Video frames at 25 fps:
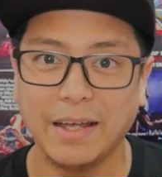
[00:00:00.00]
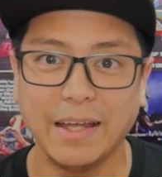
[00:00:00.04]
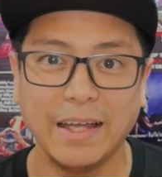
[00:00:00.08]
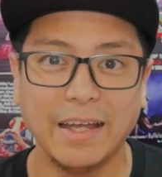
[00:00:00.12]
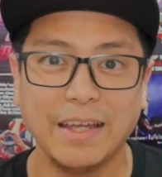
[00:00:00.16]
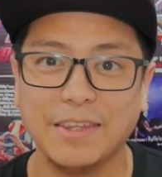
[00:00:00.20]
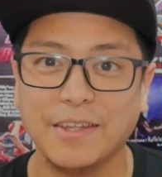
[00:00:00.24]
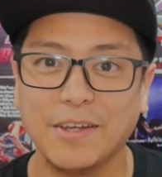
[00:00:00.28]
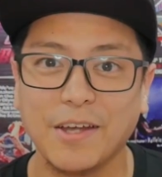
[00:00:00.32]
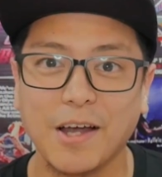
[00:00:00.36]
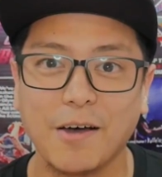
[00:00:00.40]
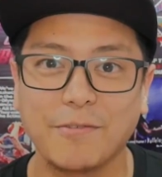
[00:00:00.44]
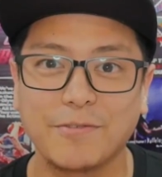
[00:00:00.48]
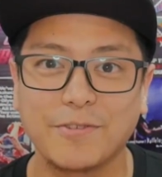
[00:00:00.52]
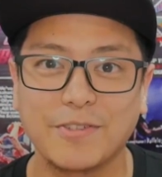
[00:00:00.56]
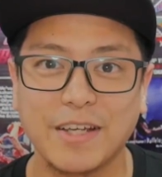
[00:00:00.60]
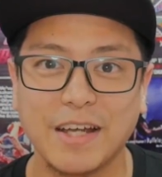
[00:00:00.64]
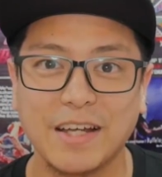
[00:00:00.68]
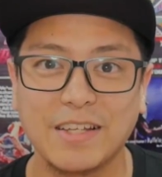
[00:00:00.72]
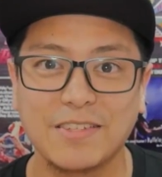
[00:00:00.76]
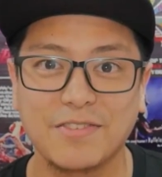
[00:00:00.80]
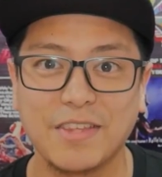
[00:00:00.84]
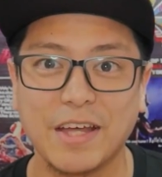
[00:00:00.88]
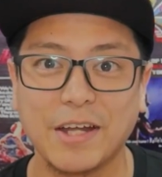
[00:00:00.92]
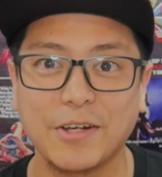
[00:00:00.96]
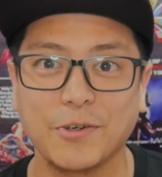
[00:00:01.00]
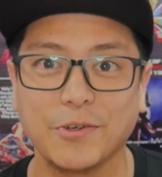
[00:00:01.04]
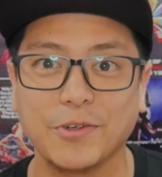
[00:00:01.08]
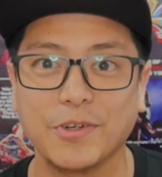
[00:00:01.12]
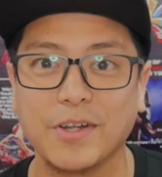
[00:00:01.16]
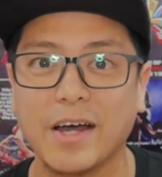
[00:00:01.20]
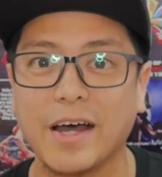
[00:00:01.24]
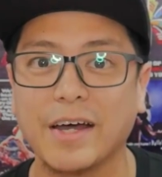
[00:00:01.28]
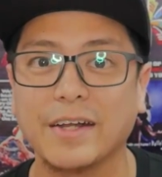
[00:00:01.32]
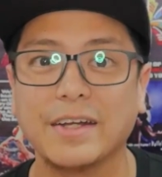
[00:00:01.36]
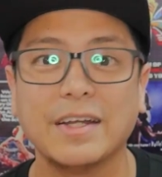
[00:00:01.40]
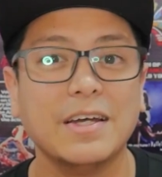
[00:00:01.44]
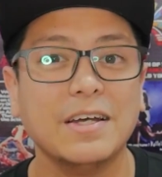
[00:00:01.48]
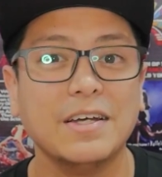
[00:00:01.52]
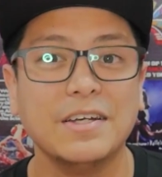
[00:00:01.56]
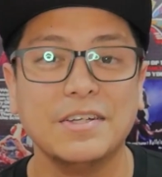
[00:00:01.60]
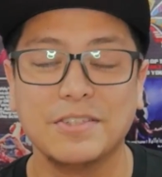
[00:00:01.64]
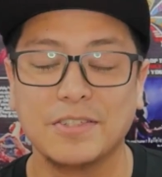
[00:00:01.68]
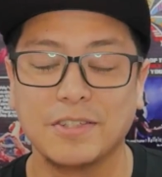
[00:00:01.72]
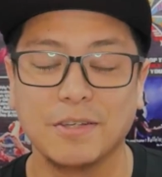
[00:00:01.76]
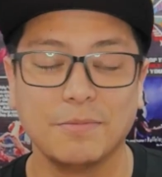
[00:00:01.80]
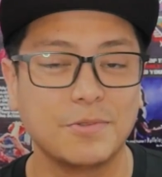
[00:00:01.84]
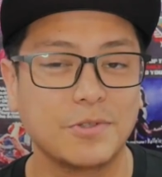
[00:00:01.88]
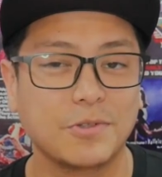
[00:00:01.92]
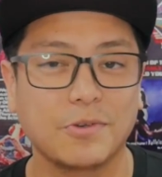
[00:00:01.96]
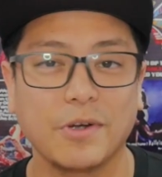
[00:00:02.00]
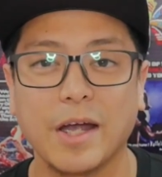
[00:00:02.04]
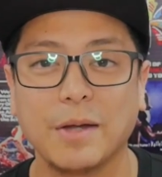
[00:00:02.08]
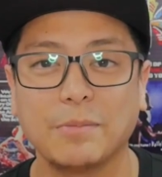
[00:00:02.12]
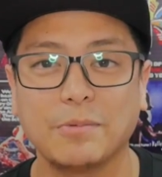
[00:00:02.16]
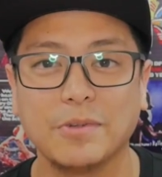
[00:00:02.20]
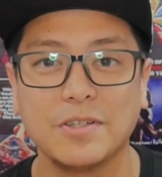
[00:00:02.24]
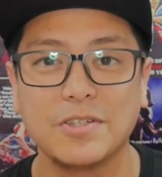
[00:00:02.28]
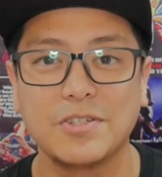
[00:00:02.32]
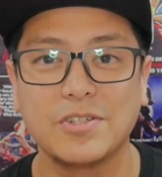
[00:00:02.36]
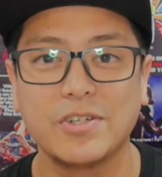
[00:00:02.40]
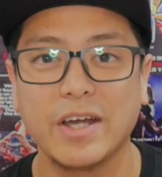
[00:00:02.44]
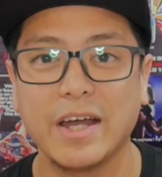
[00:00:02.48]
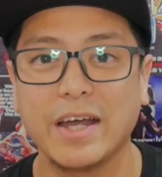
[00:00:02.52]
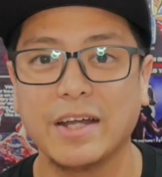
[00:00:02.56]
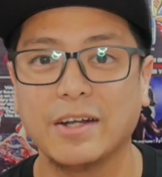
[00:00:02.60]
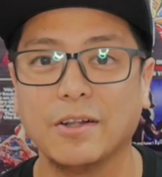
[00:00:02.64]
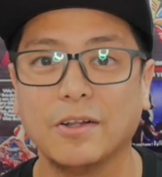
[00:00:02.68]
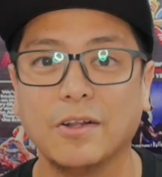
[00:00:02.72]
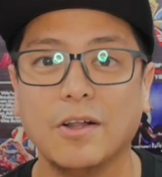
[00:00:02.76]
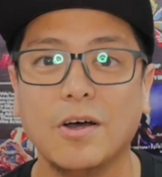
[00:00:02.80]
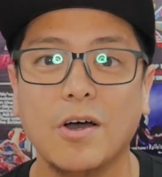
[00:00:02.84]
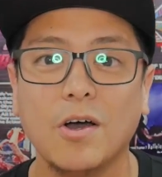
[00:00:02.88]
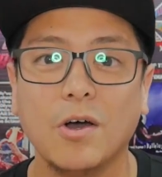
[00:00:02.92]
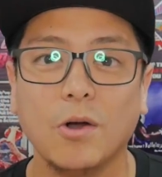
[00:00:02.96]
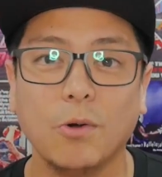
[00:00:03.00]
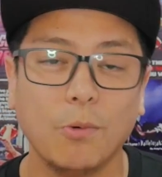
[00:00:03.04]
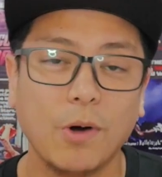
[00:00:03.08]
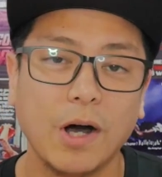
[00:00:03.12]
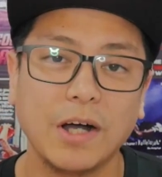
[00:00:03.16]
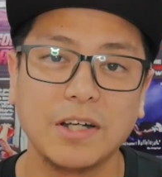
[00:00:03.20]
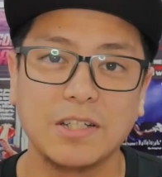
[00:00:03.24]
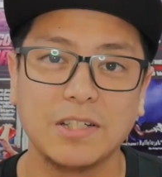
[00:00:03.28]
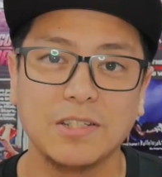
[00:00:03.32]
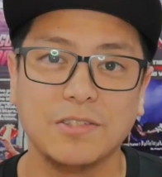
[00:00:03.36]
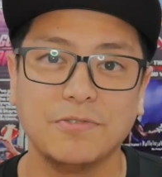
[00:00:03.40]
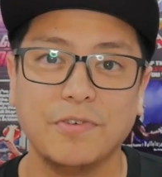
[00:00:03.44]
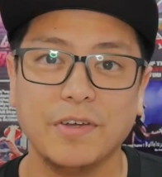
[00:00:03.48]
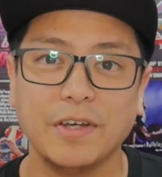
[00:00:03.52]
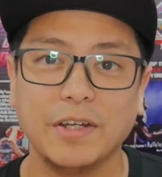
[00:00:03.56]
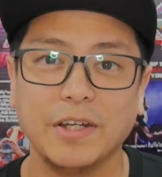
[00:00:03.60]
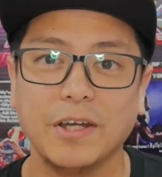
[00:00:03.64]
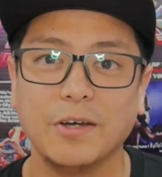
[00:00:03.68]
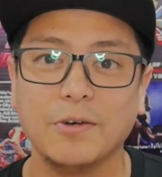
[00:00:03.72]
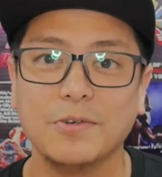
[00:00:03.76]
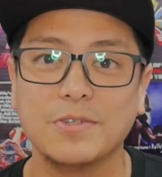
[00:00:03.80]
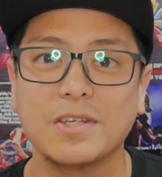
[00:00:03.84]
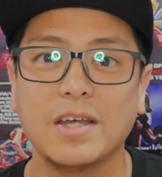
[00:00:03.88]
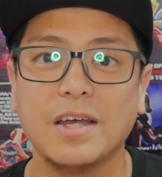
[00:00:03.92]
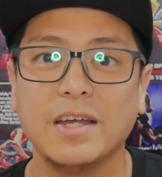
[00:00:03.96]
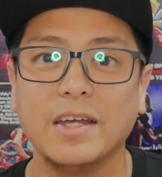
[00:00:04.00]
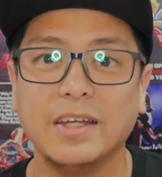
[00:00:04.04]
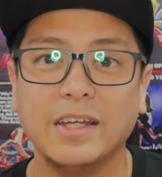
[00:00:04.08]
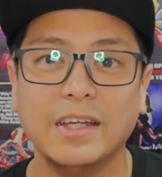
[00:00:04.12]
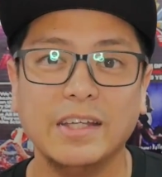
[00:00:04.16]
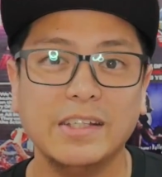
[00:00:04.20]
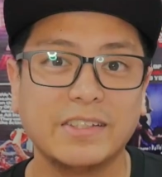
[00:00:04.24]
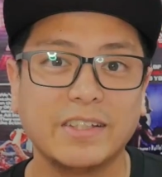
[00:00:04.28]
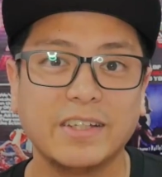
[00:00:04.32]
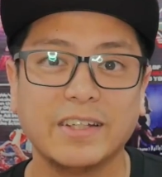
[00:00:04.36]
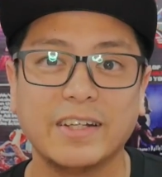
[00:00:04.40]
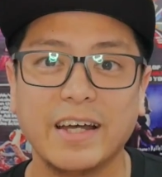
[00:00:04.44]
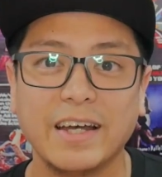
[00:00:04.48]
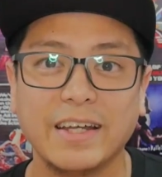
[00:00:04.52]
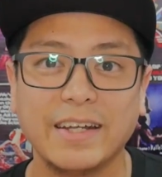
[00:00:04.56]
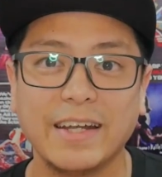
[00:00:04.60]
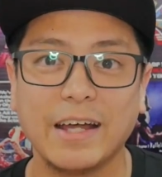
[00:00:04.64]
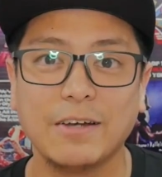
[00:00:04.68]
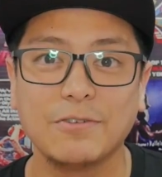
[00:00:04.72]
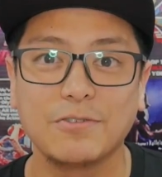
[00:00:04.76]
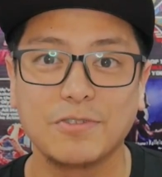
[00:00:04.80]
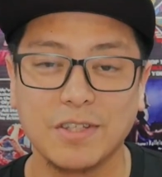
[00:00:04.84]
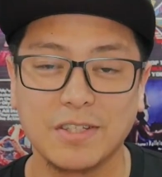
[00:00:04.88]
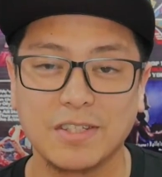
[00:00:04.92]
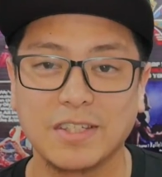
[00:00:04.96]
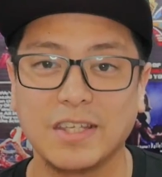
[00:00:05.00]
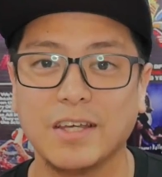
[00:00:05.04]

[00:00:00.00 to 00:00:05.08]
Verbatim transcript: In the off chance that you're not, subscribe to his channel, watch his videos. He's gonna announce this